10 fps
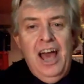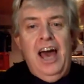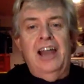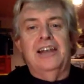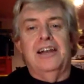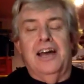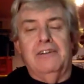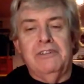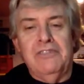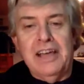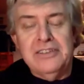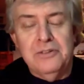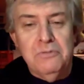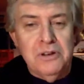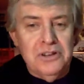unlove, if that's
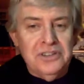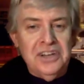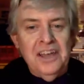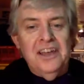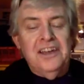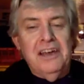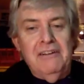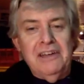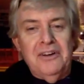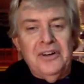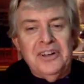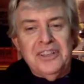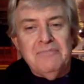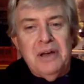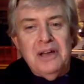a word, going on at
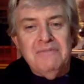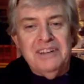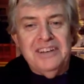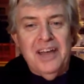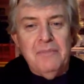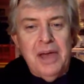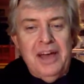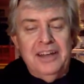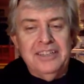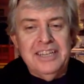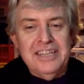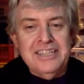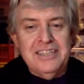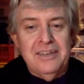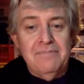the moment about
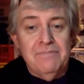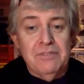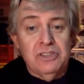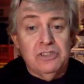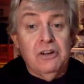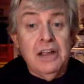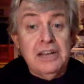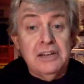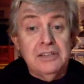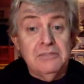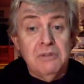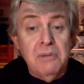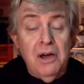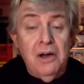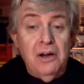his strident
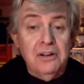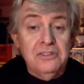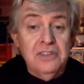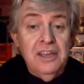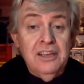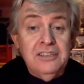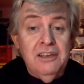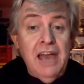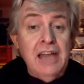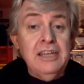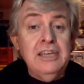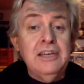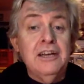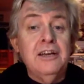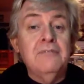remarks. So had he
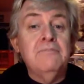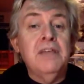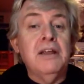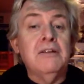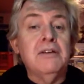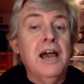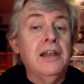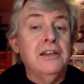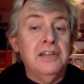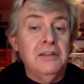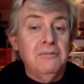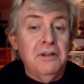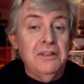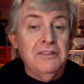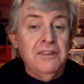coloured it with